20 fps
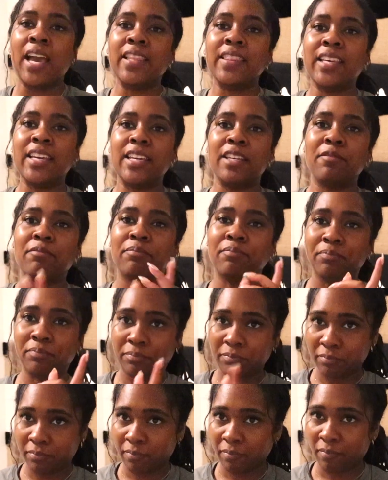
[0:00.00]
And then
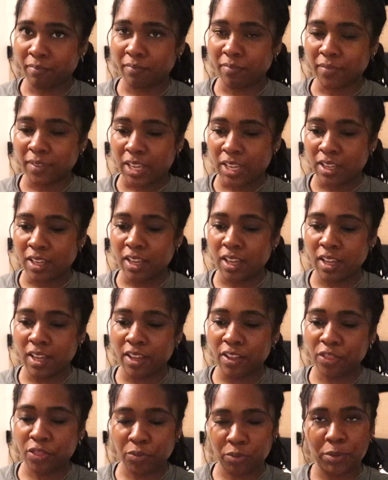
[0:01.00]

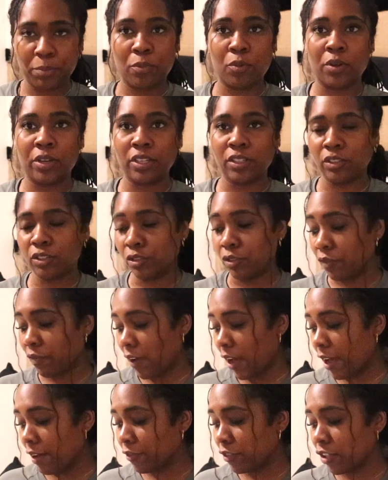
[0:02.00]

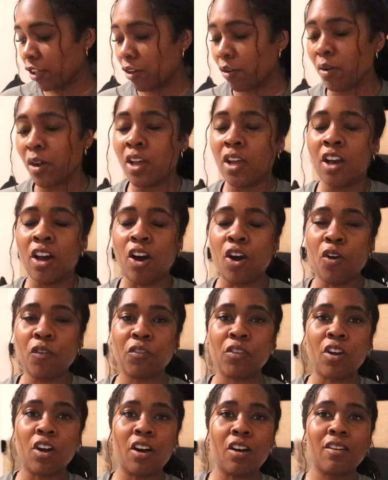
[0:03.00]
3.25. So
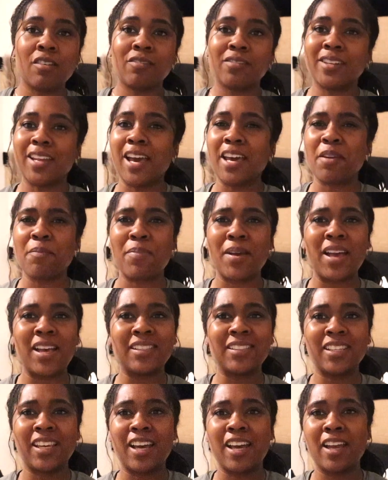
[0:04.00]
overall, not a
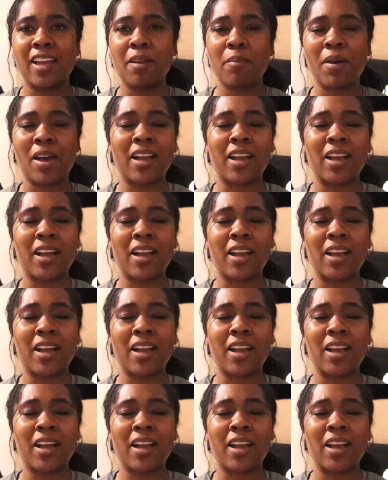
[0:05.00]
bad time.